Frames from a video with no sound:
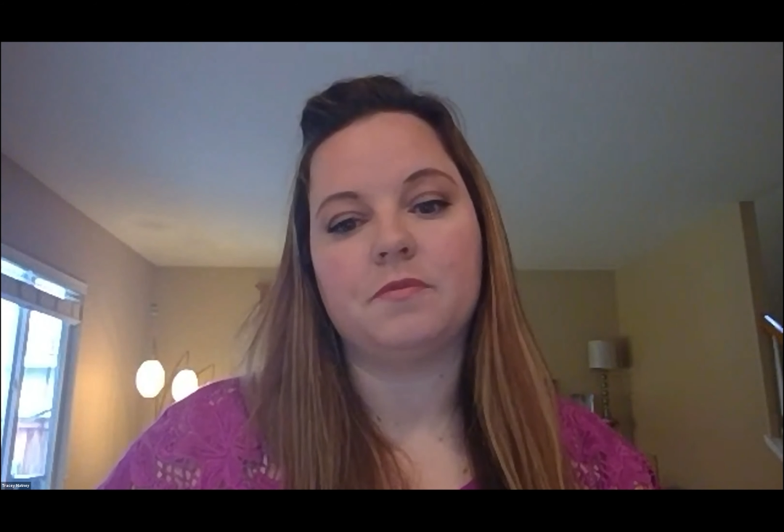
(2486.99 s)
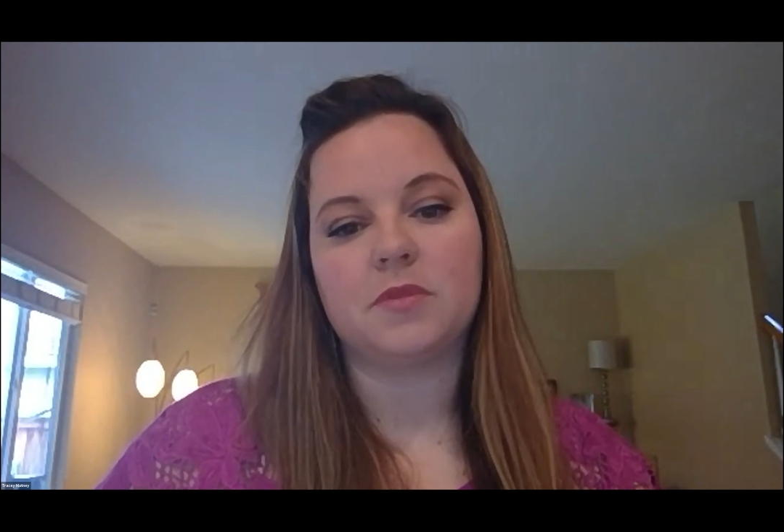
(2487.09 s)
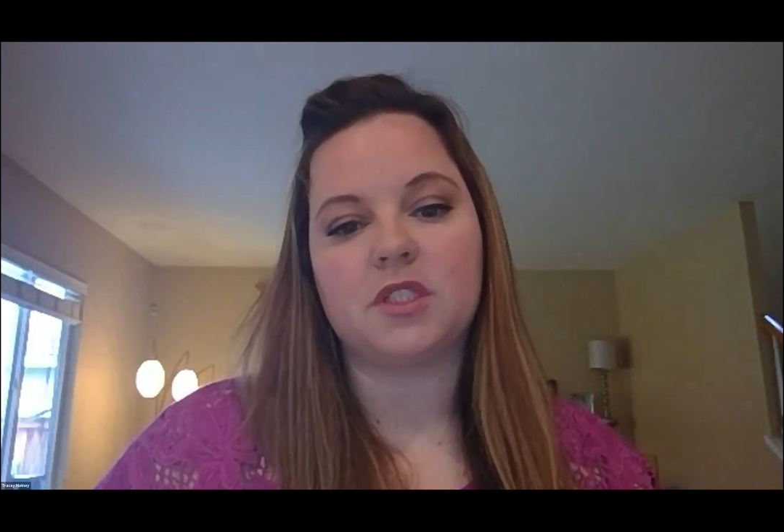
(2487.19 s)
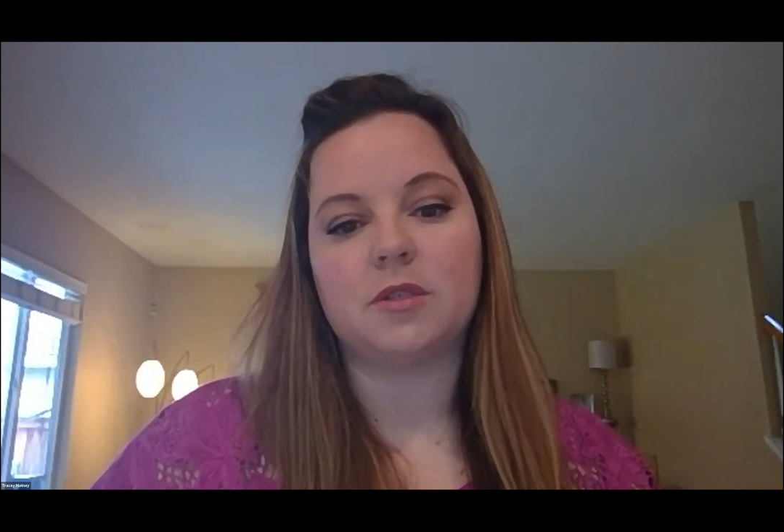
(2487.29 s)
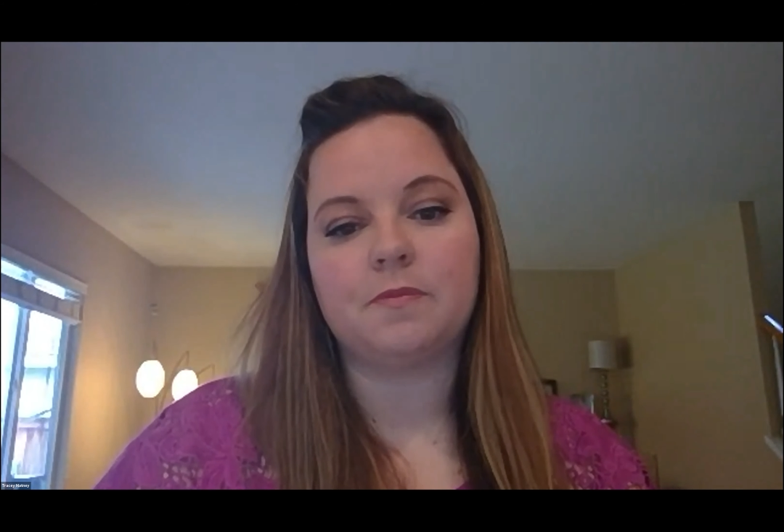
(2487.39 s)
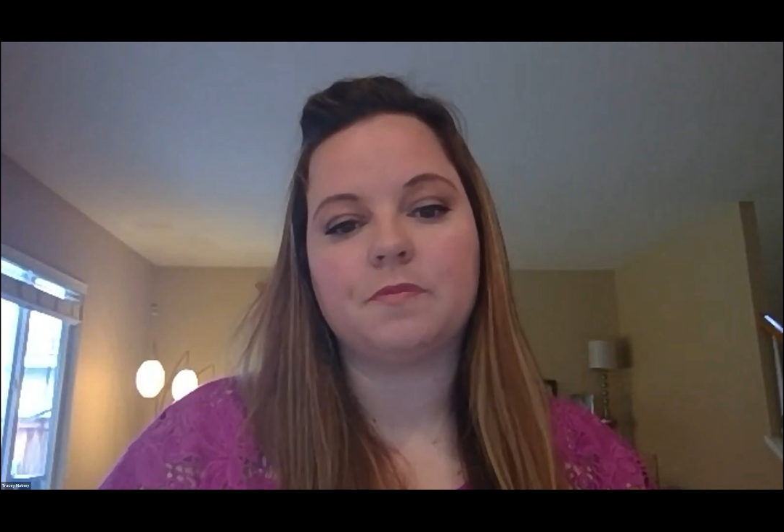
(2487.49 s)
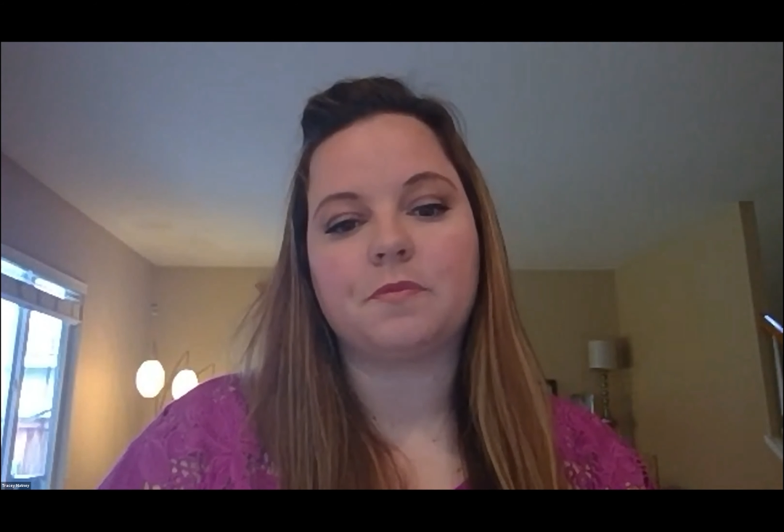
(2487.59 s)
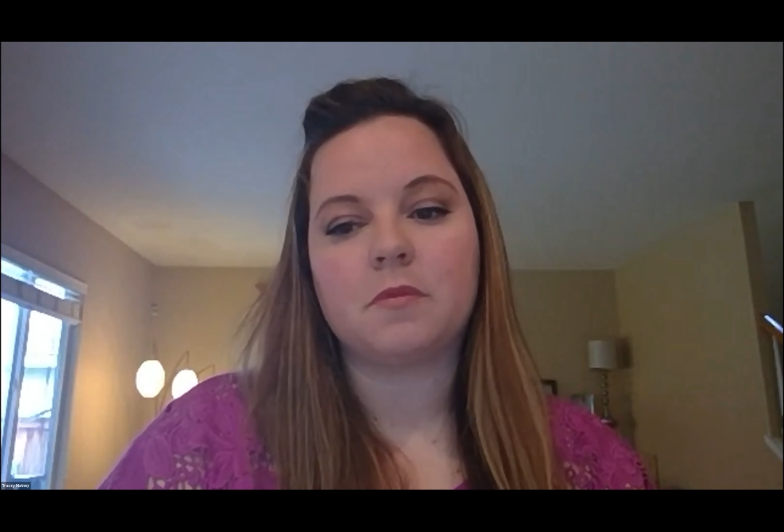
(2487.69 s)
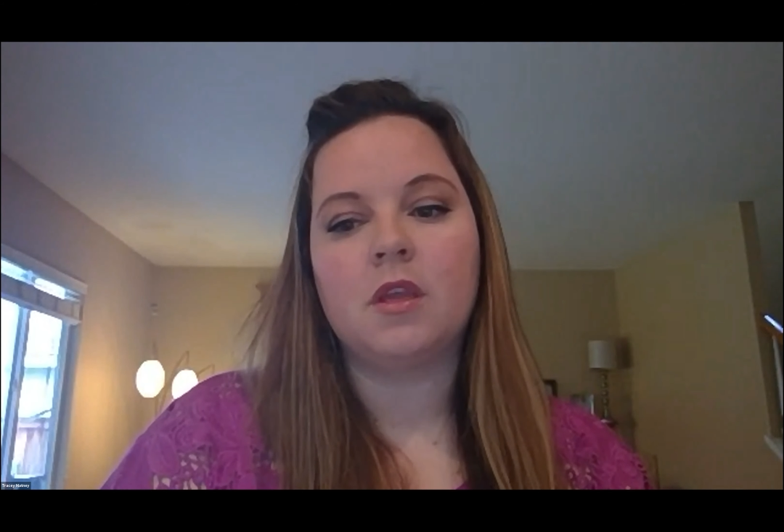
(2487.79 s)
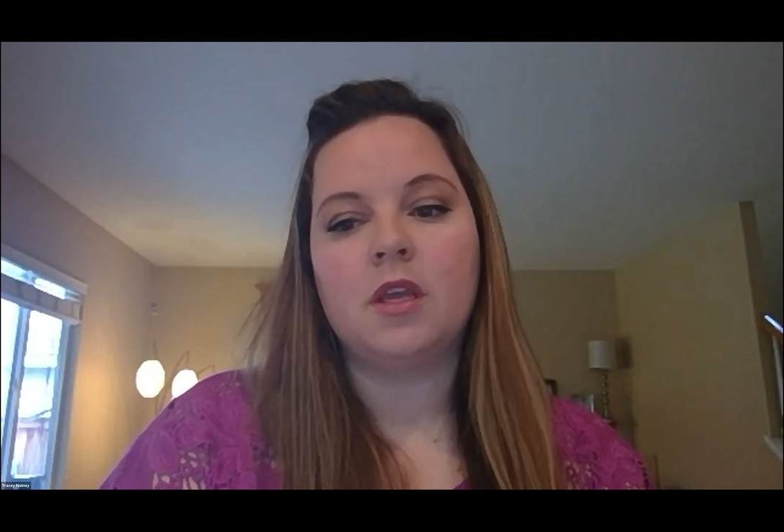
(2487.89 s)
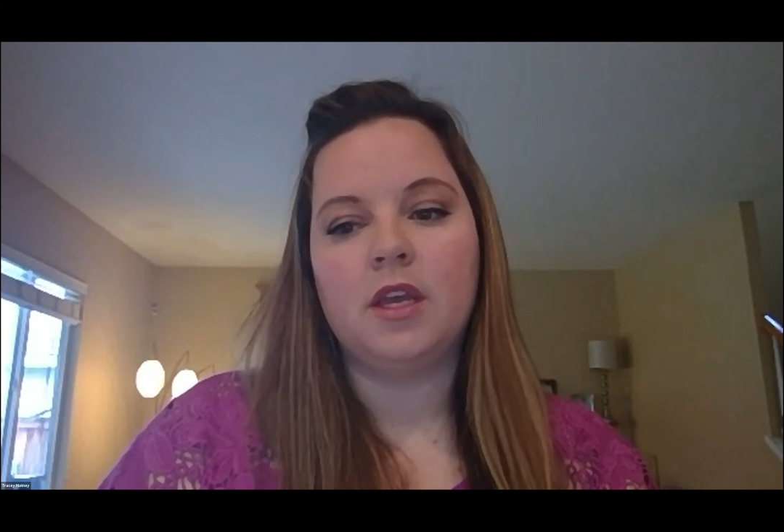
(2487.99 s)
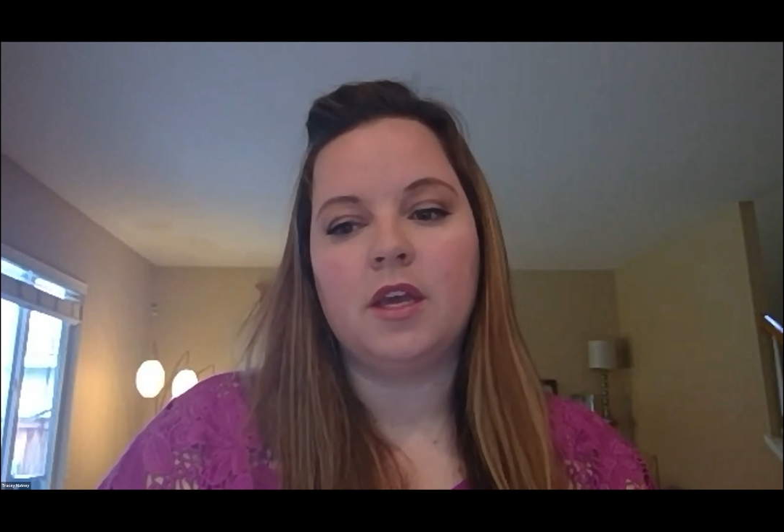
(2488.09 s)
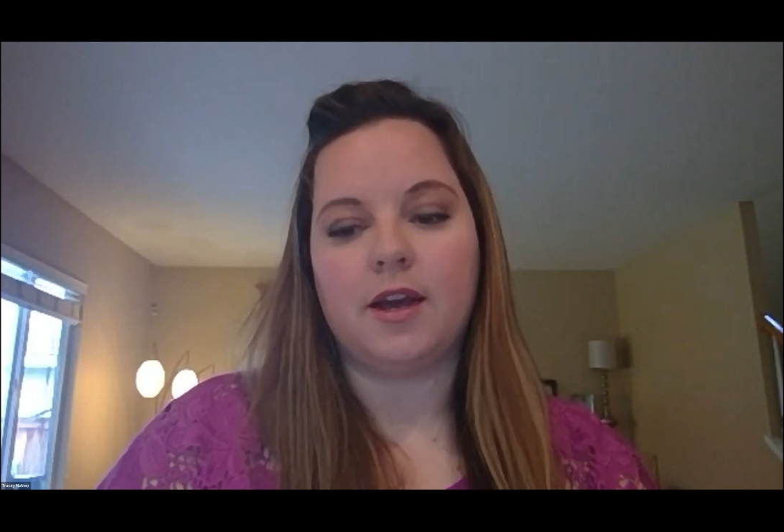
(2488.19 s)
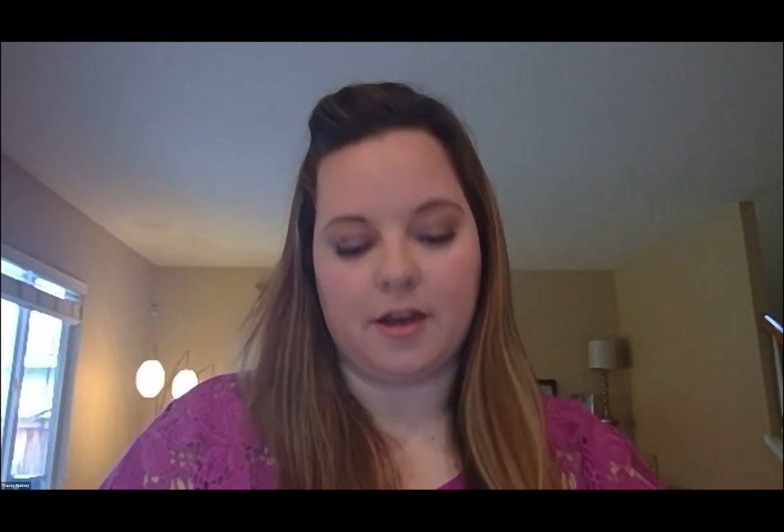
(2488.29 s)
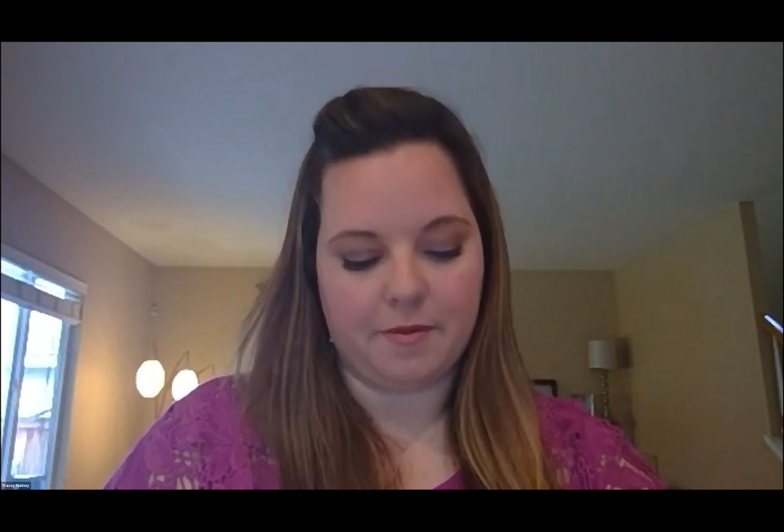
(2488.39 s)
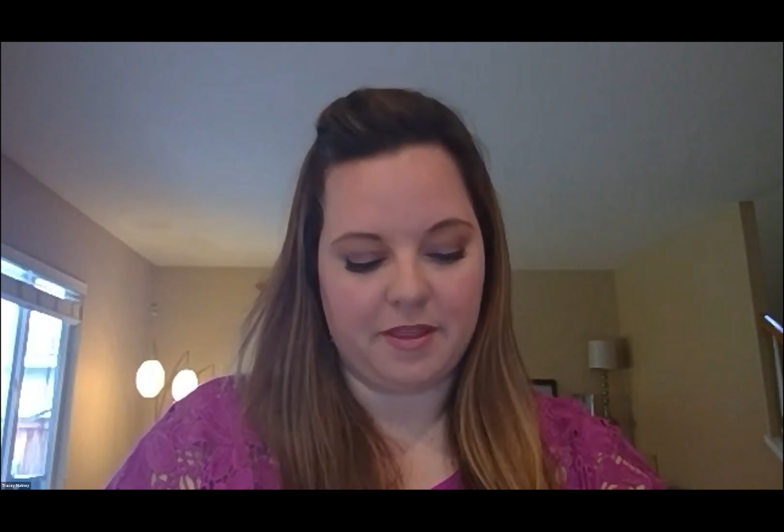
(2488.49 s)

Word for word: So, um,